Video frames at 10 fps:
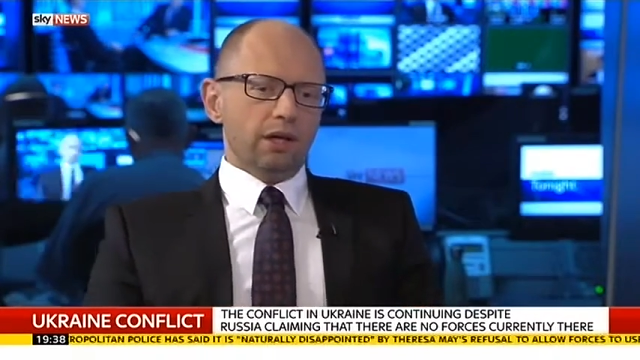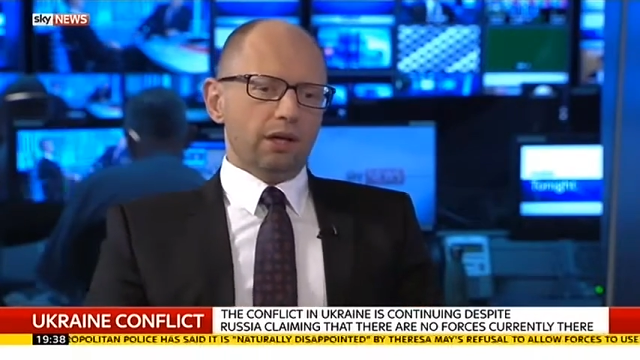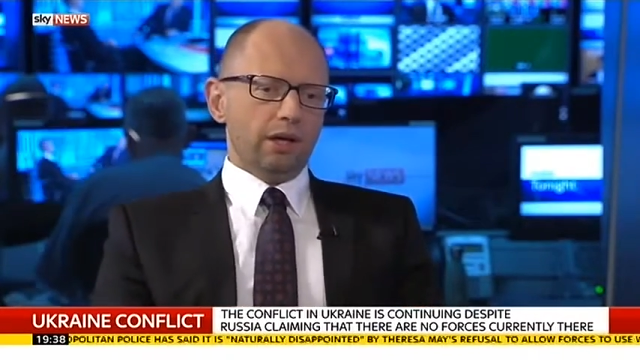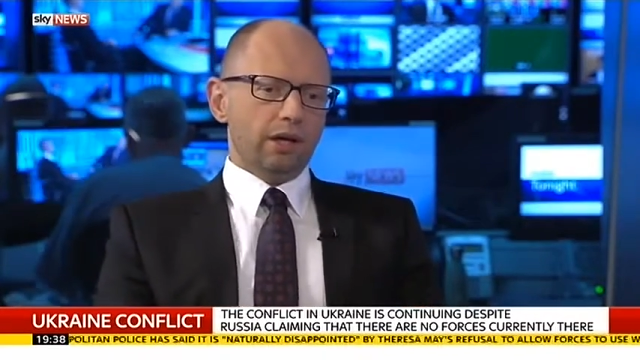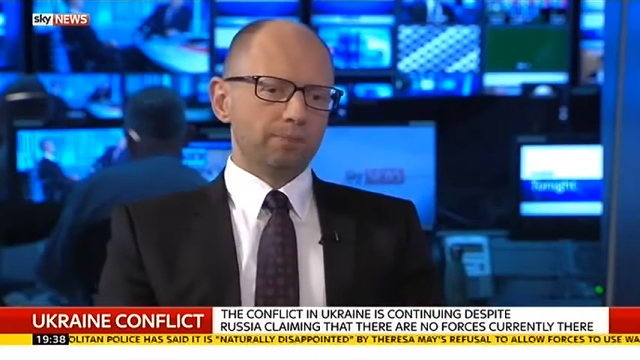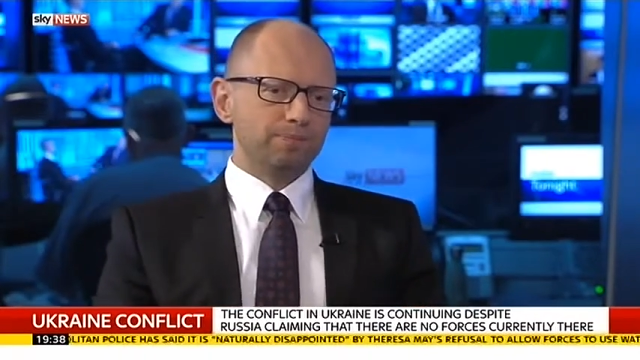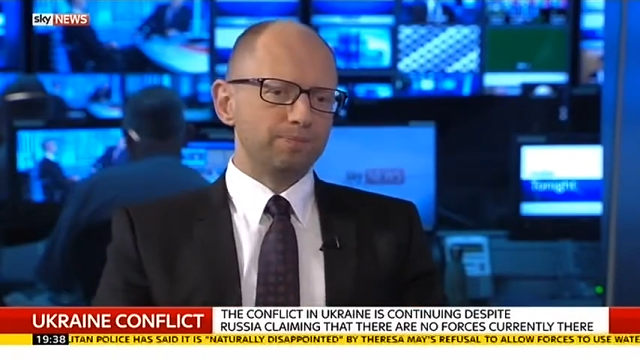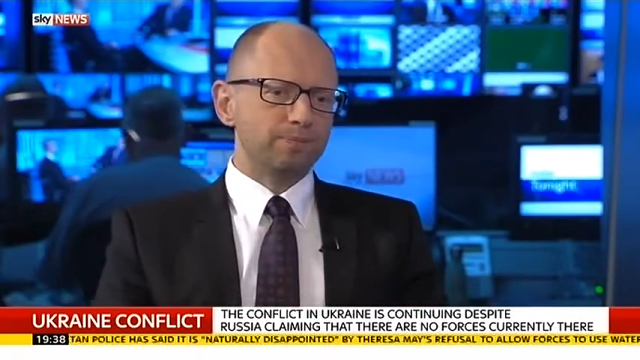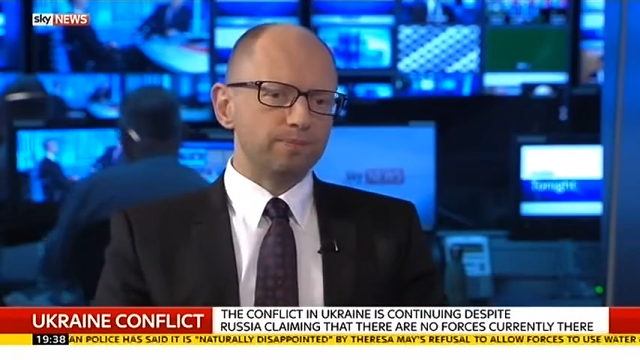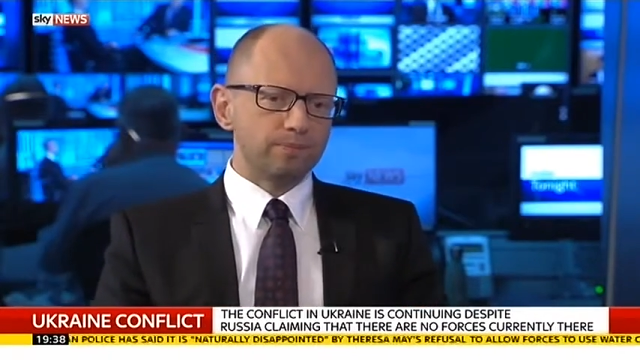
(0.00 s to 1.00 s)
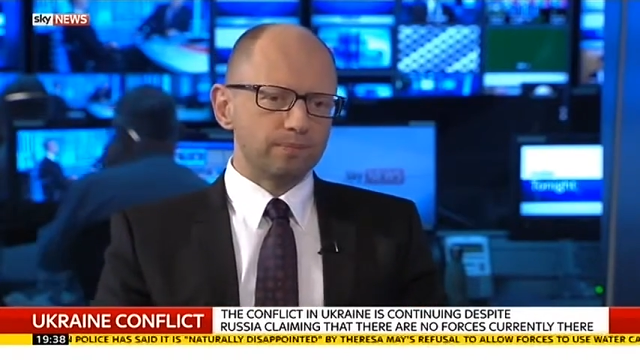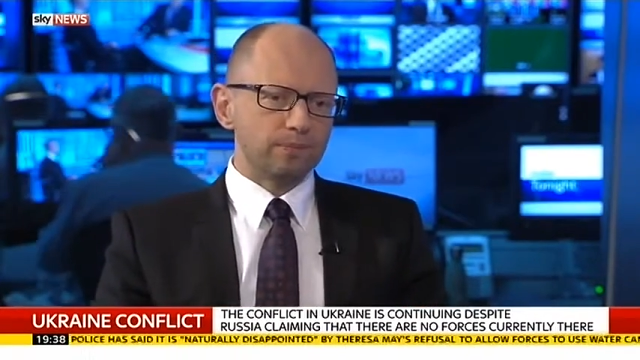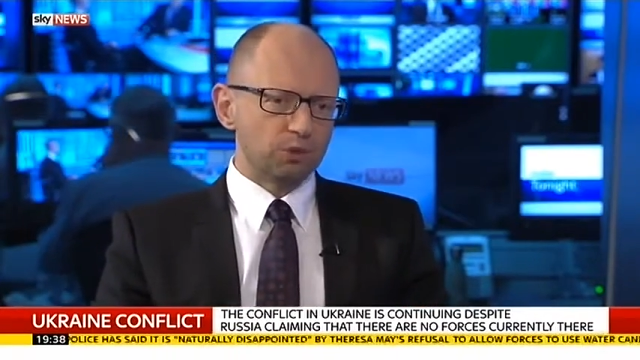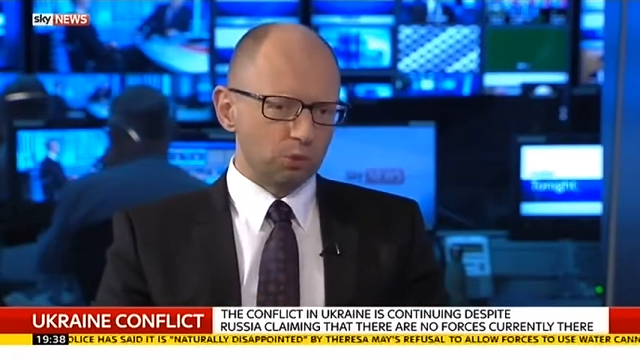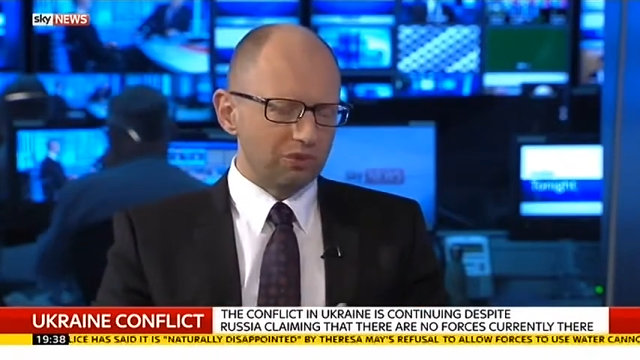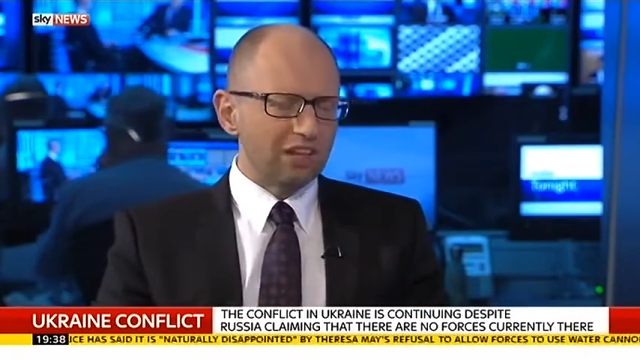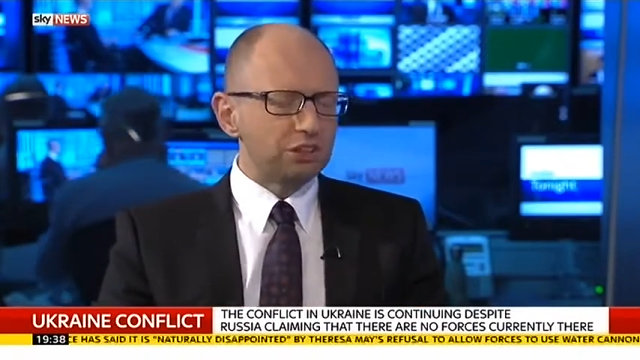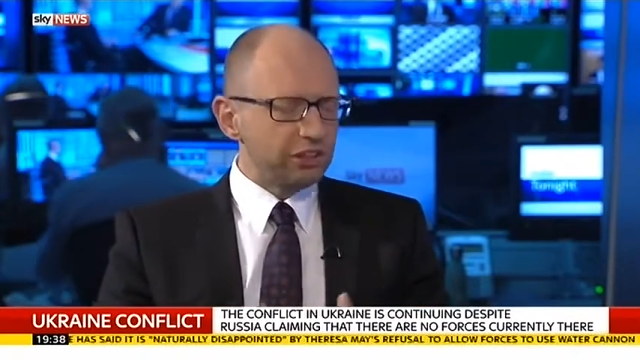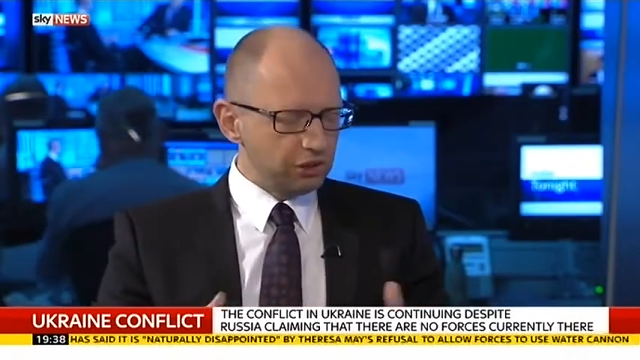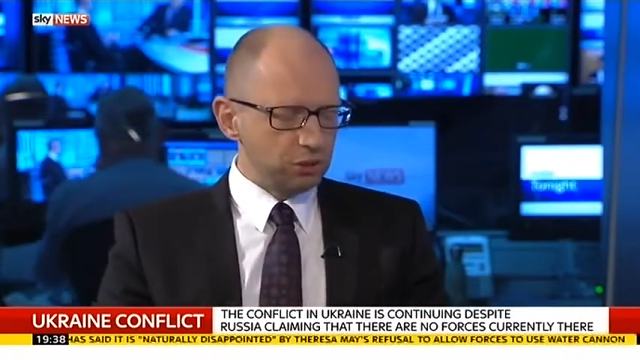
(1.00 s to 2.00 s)
So
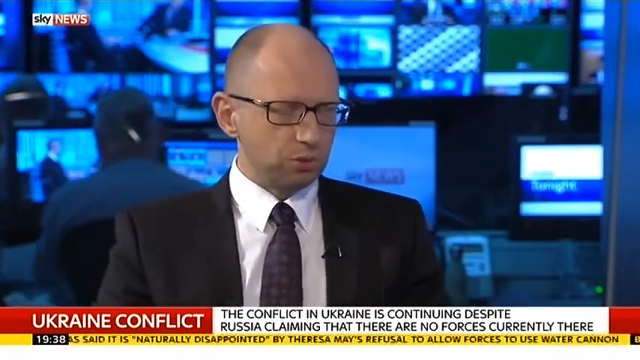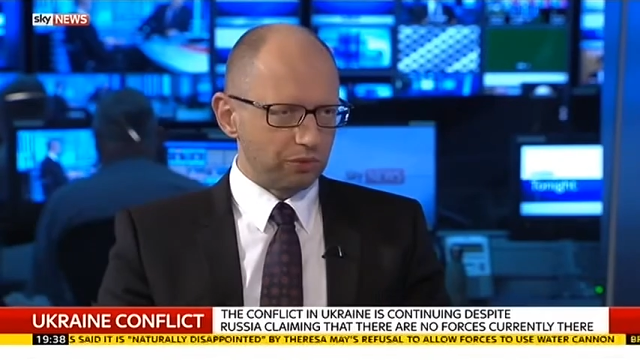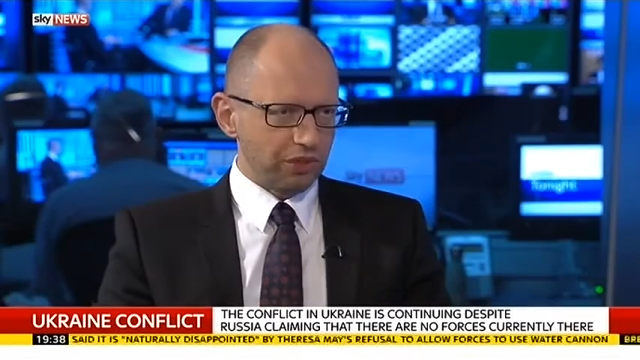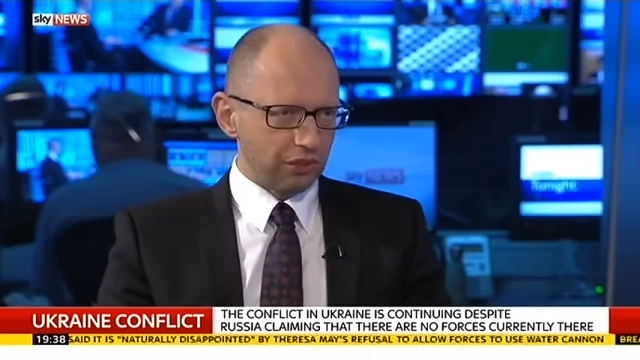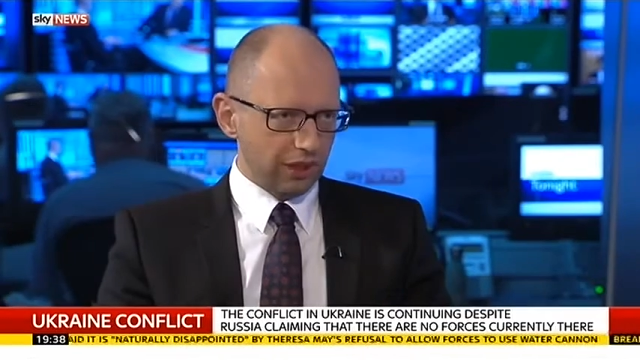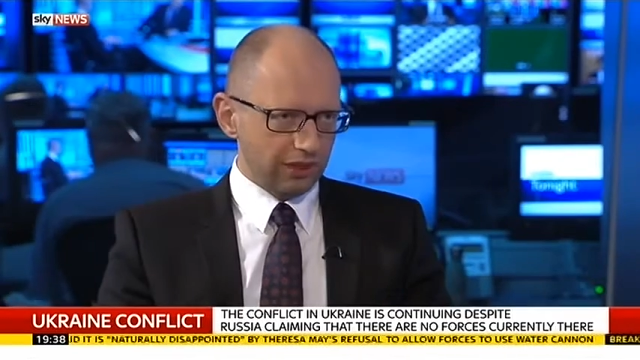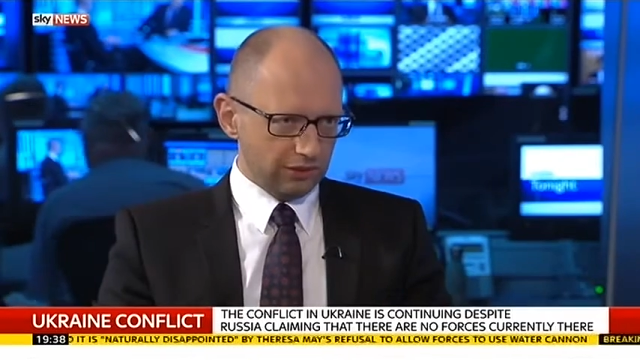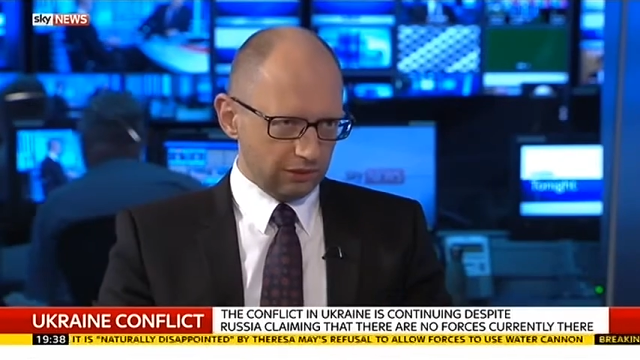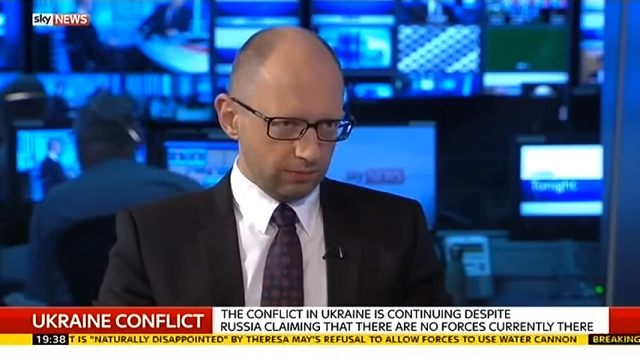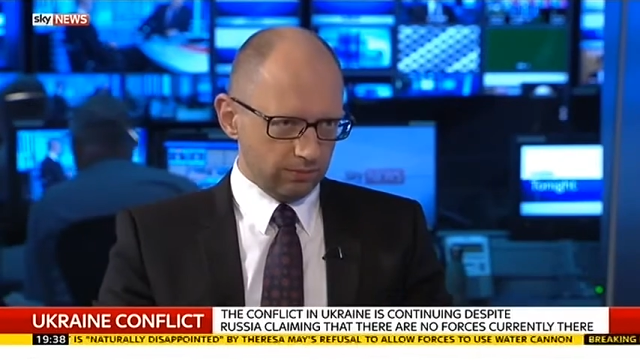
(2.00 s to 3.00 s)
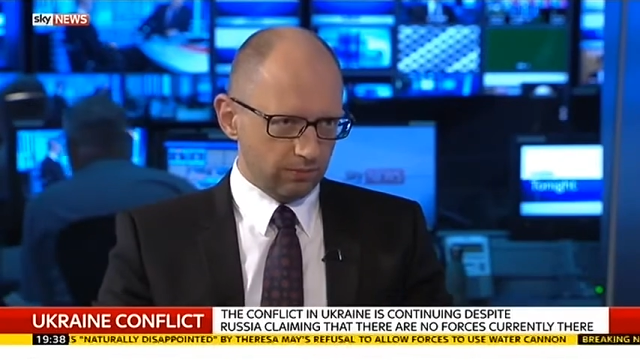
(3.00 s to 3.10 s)
Russia is to realize